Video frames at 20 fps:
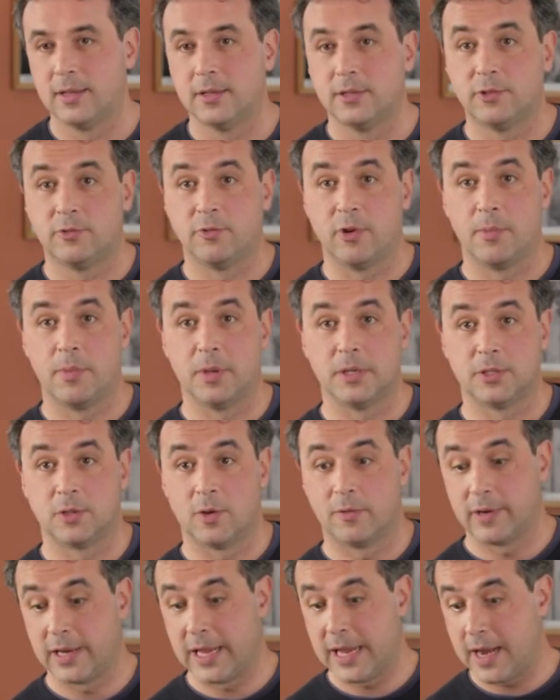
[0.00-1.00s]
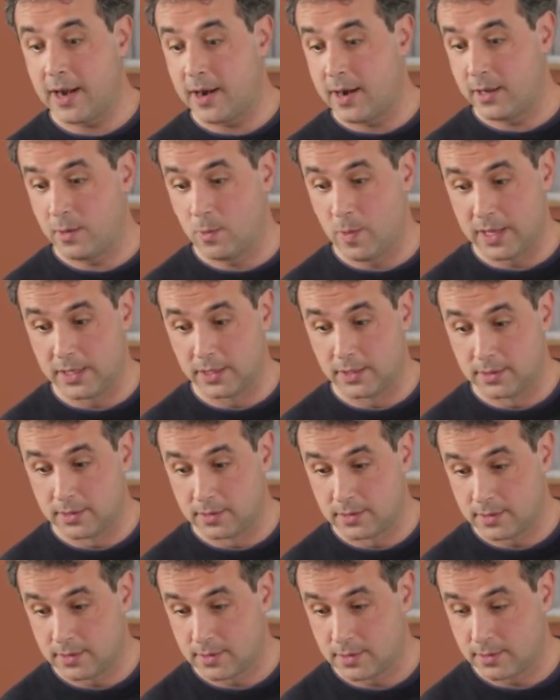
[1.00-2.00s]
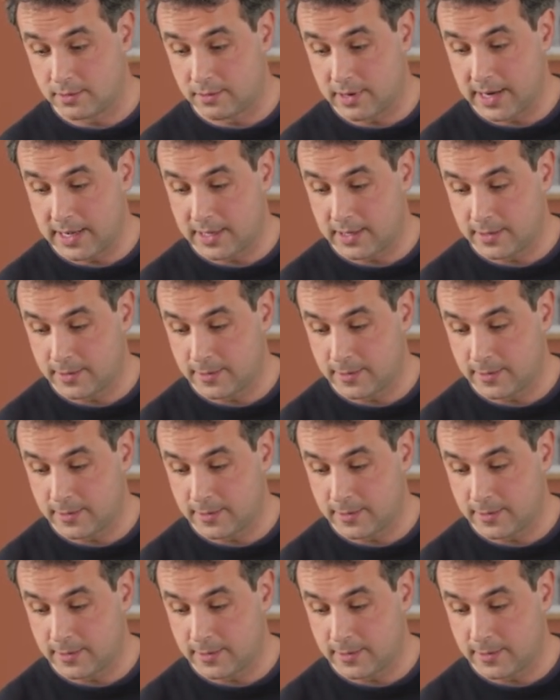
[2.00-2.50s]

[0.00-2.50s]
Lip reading: 3 pieces over here and wins, right?